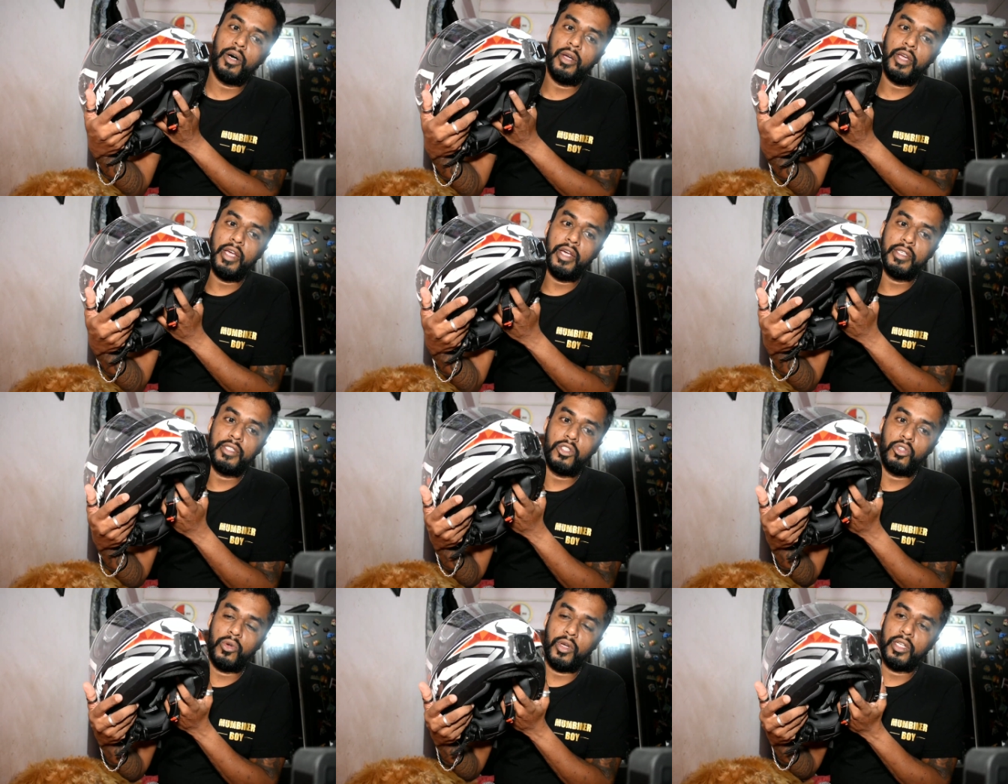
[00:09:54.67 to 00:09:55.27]

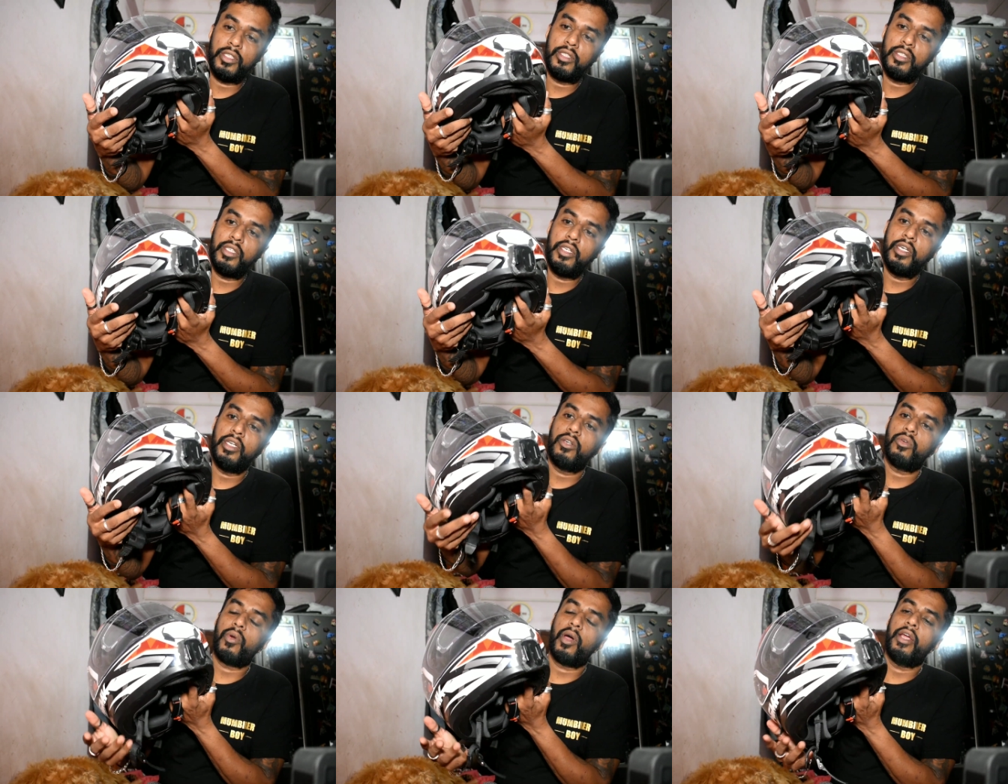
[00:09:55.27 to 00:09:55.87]
Yes, you can
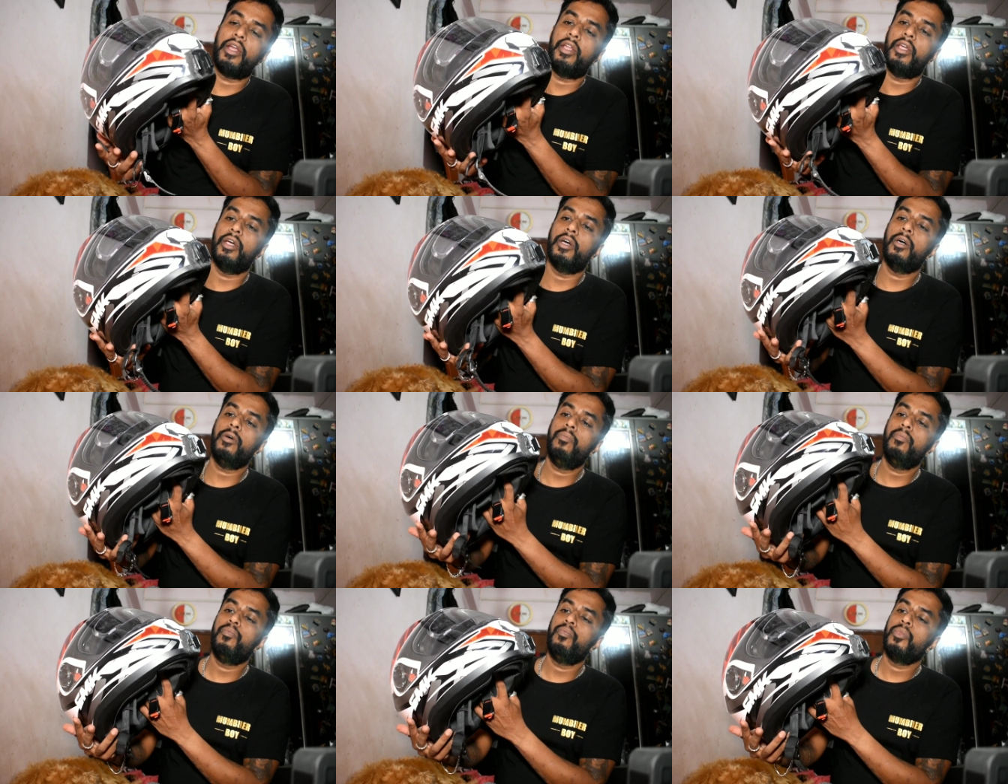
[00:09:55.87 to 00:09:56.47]
see it right
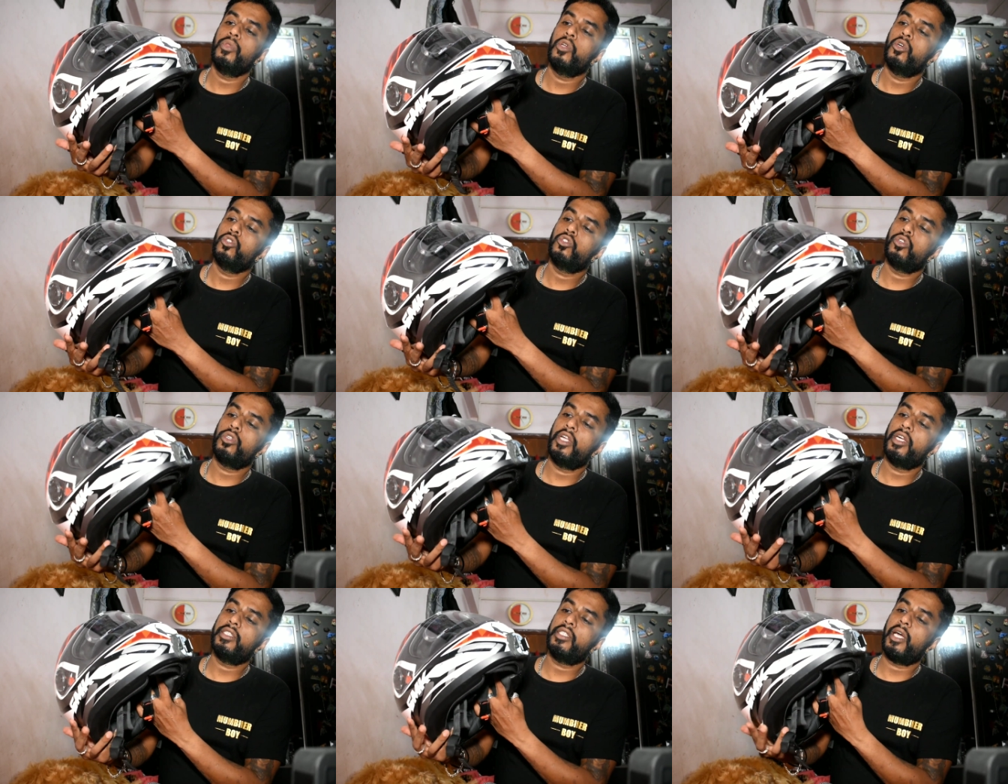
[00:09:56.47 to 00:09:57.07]
here.
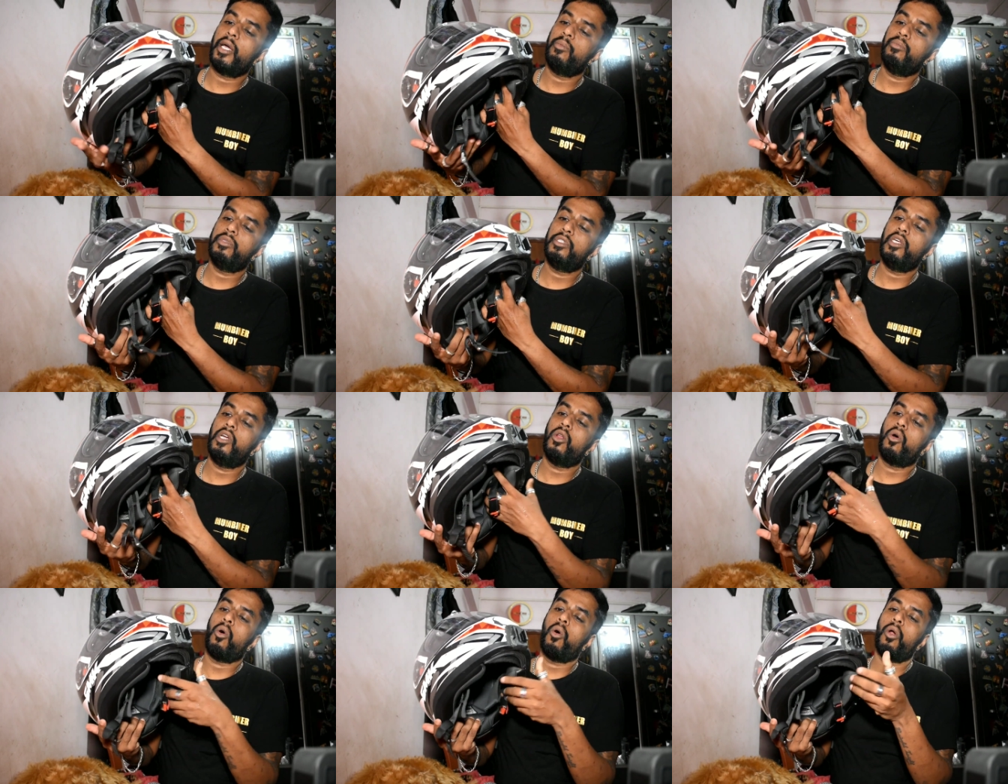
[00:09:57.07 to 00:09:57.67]
So there's
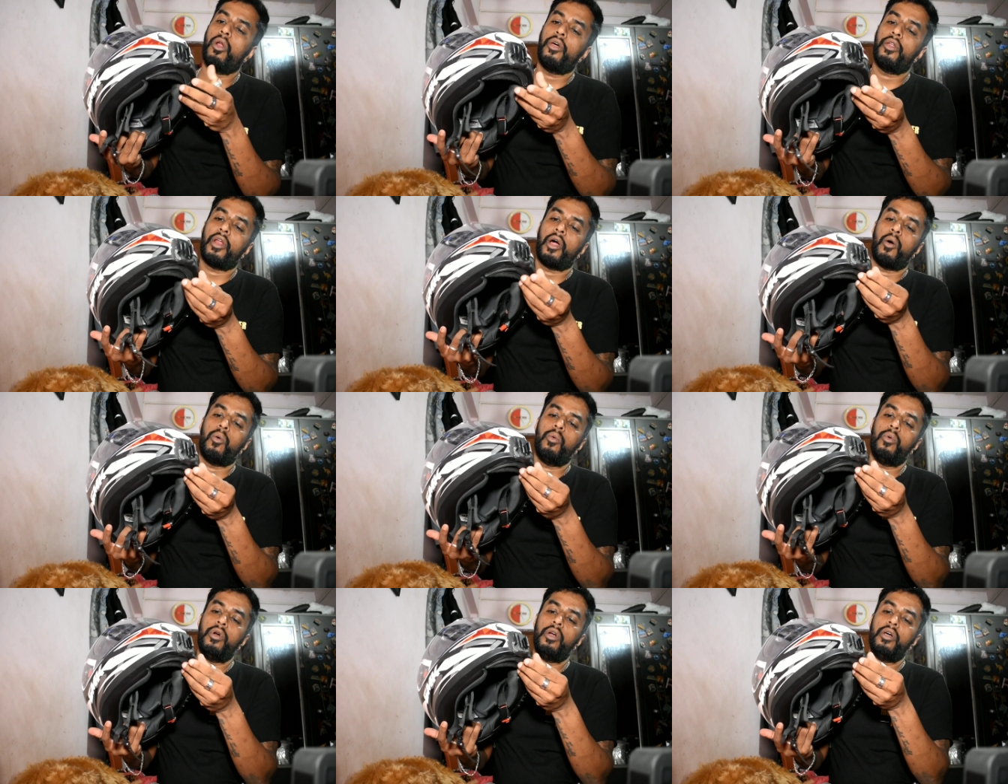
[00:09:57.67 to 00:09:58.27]
M-Seal all
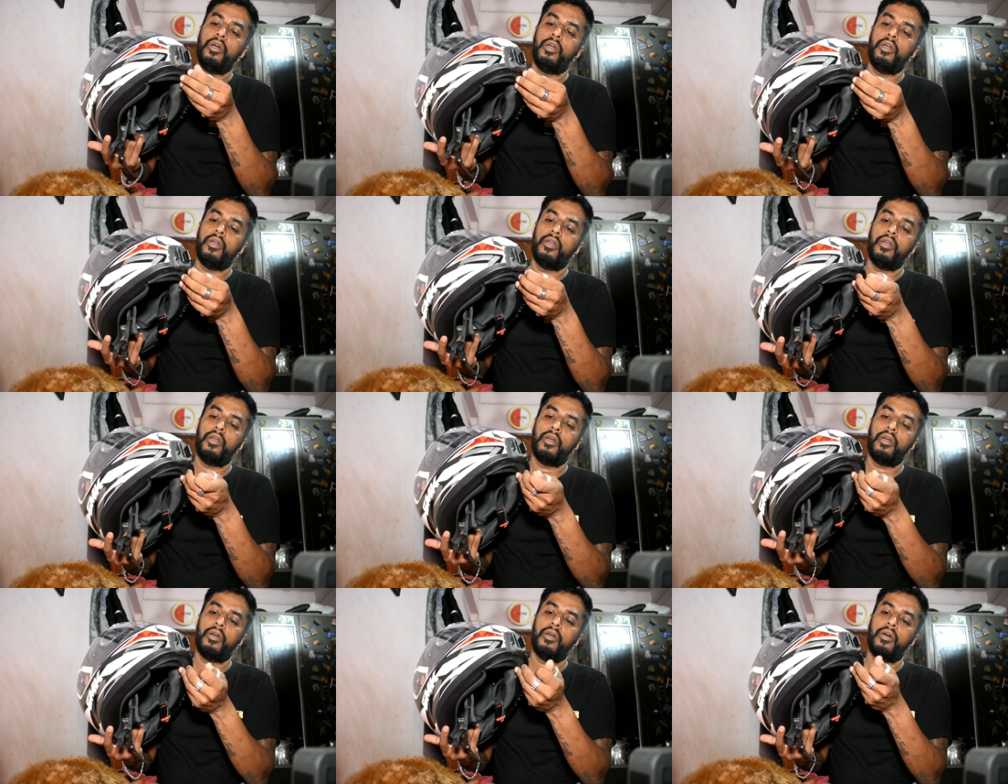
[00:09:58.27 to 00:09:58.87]
around,
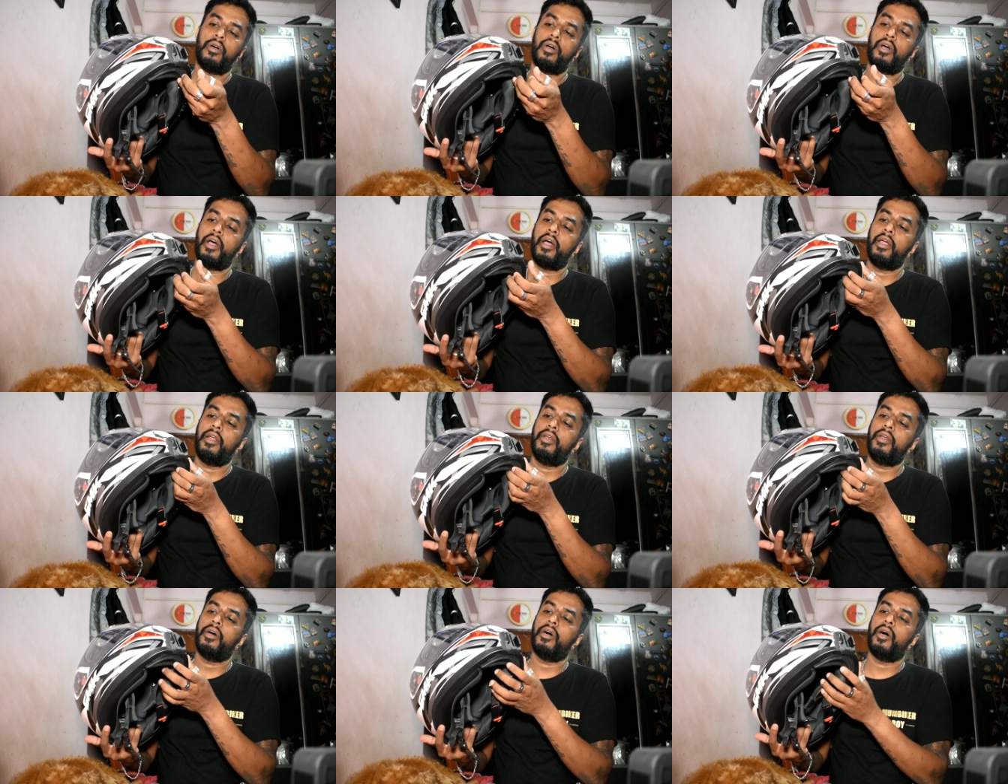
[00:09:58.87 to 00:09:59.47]

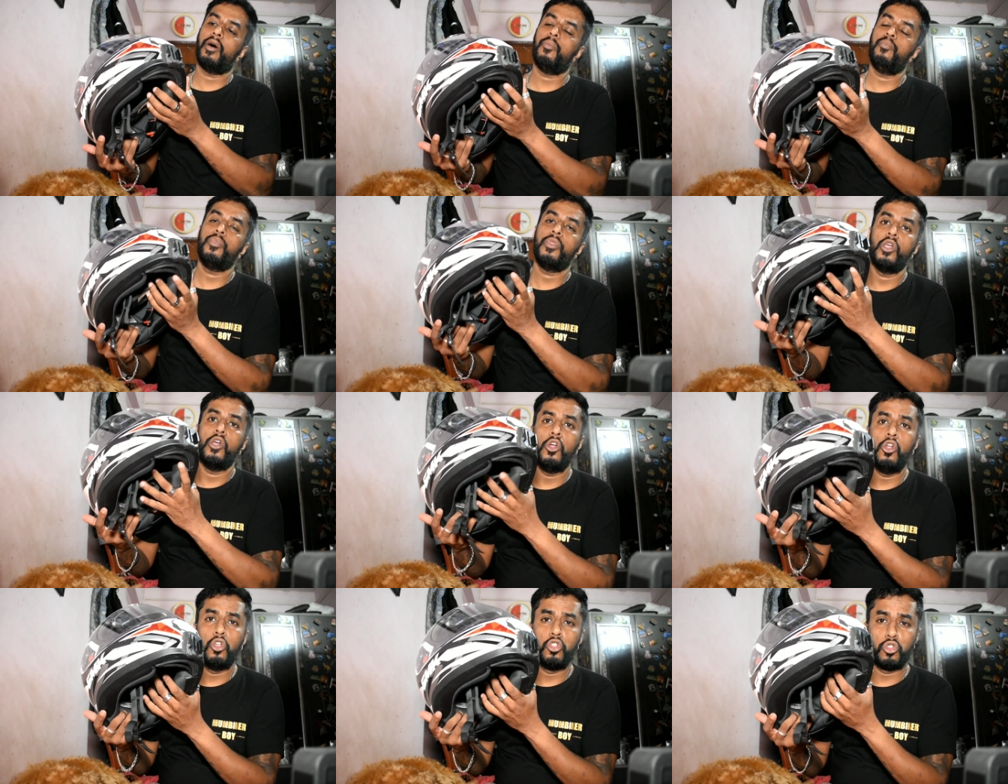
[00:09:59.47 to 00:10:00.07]
and
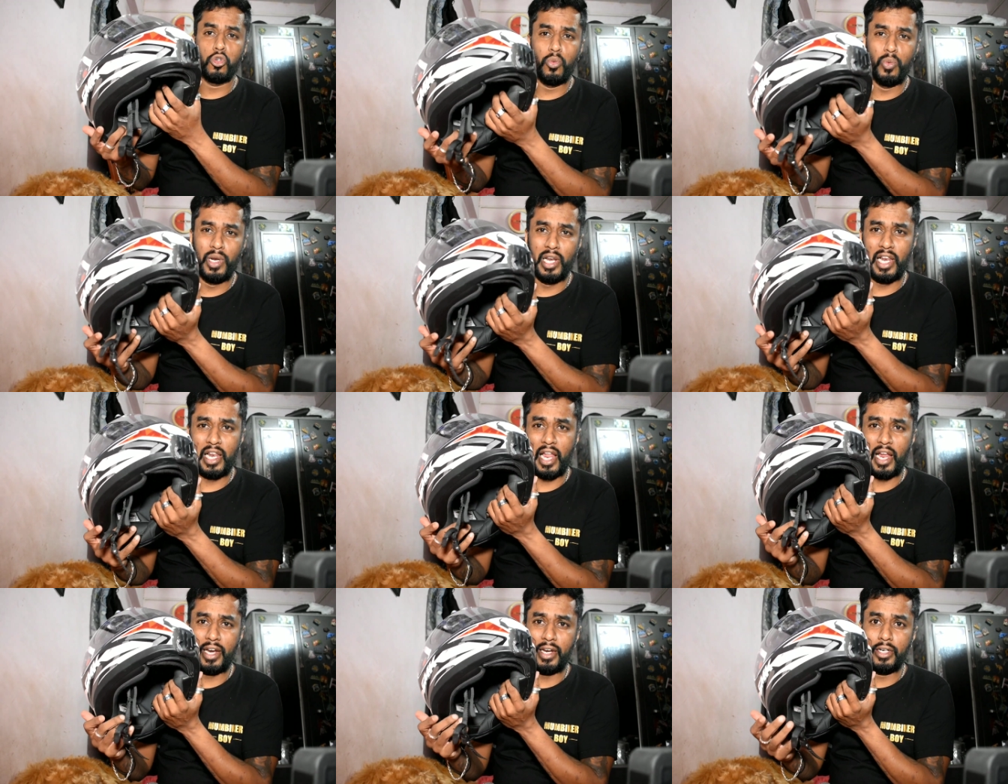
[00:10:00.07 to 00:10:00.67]
So
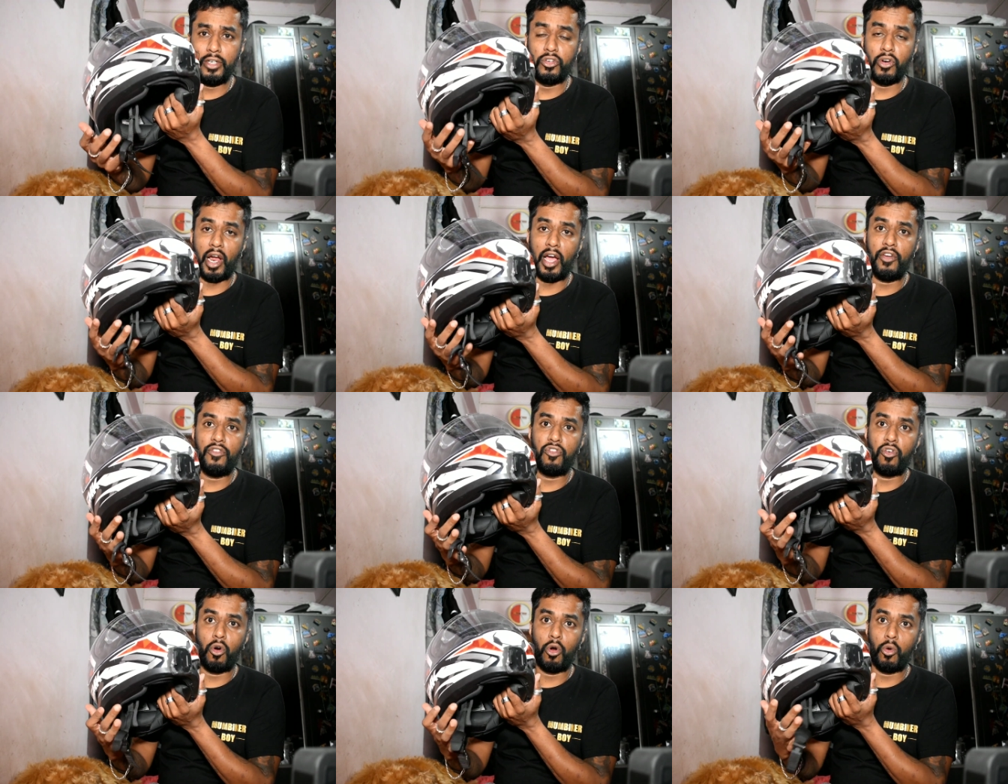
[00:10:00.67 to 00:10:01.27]
we'll let it dry
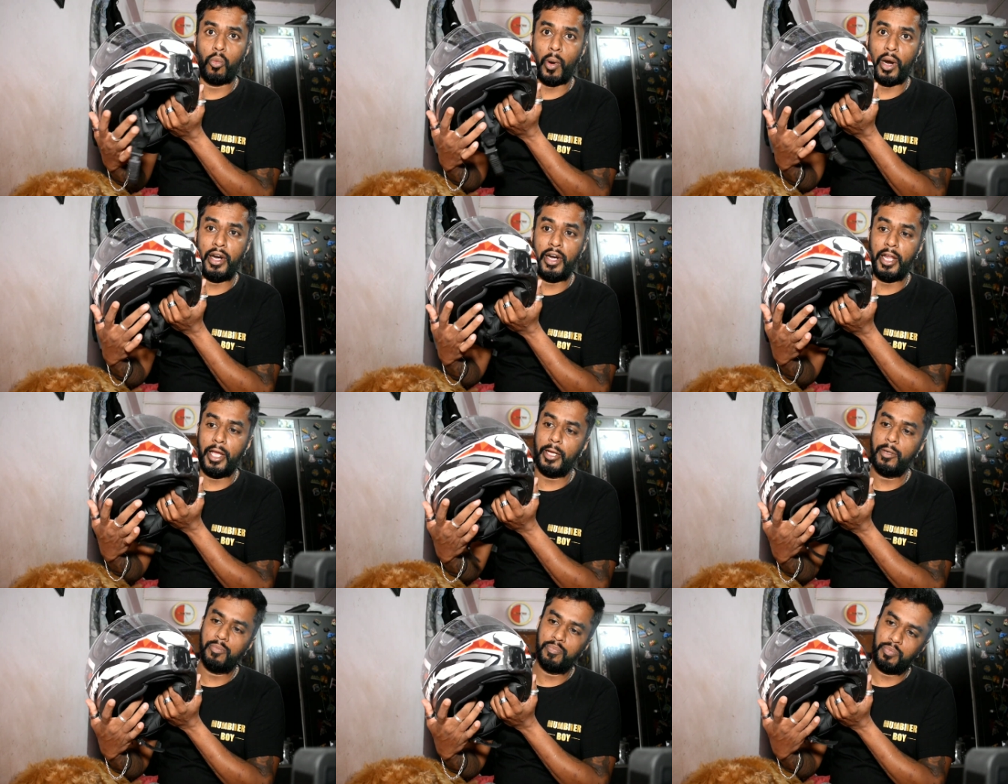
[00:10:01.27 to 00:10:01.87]
for one
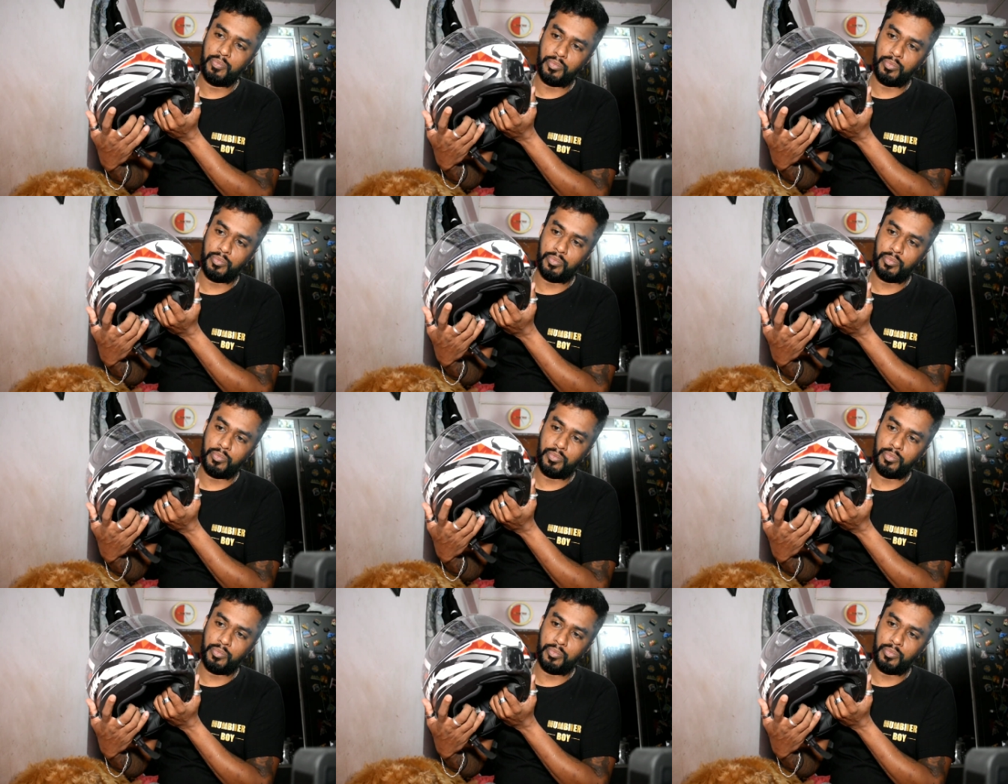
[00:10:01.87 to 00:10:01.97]
day